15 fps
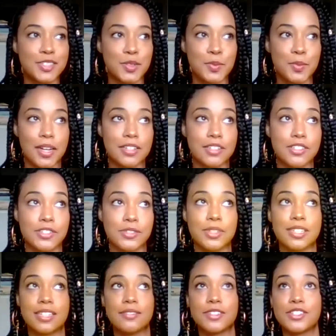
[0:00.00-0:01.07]
too much, you
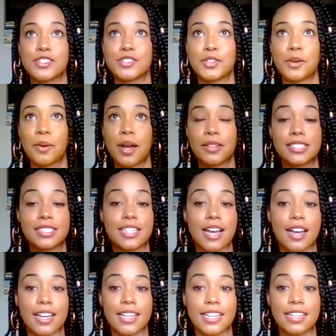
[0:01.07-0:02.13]
can even just go
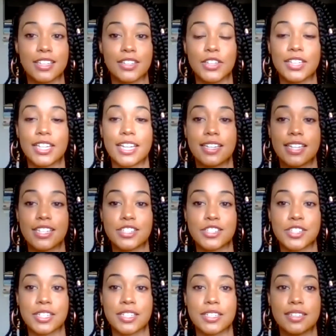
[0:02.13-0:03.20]
outside and look at
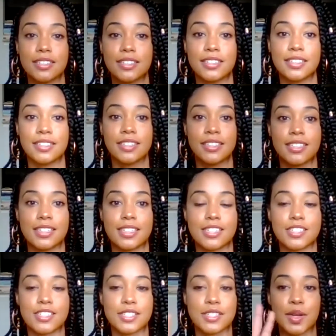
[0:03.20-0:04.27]
nature
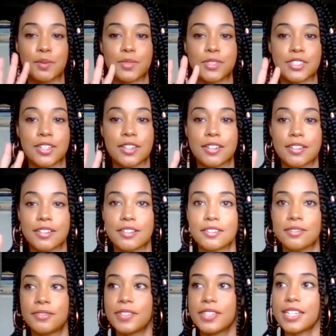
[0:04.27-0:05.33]
and just
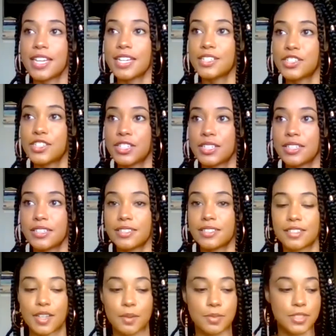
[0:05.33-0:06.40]
observe nature.
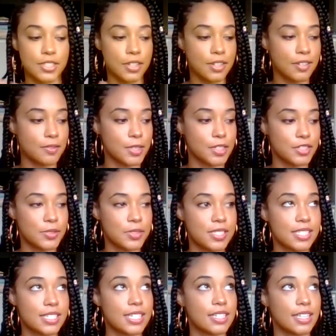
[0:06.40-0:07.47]
Observe what you
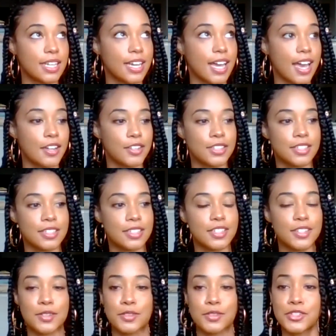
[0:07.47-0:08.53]
see. Like, how do the,
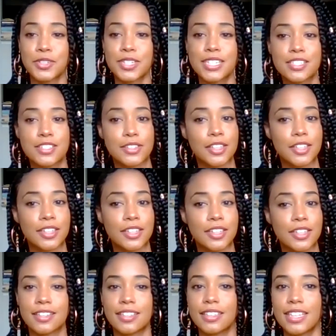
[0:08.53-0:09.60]
trees look? How
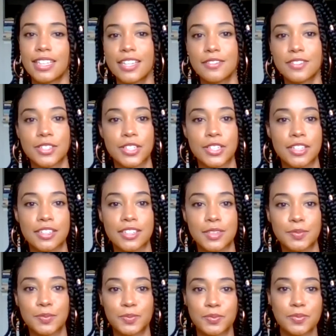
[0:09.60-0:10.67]
do the leaves look?
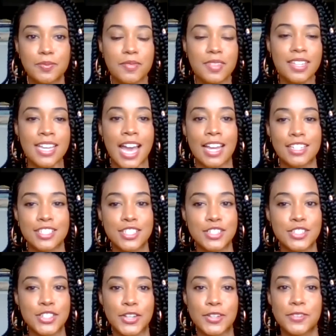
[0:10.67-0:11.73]
How does the
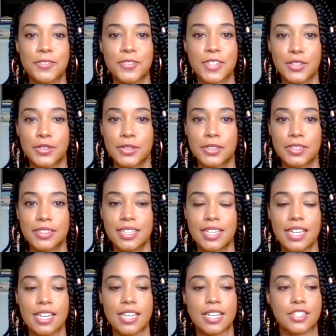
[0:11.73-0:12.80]
dirt feel?
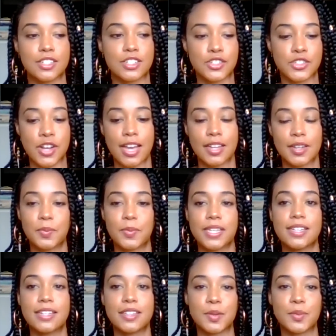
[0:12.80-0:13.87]
And just try to
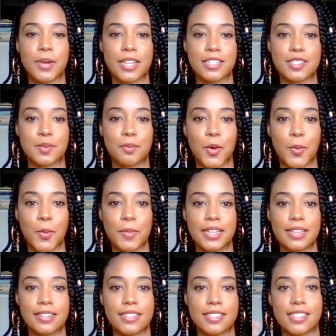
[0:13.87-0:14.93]
be in the present
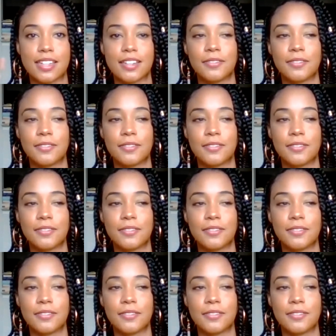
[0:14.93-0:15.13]
moment, instead of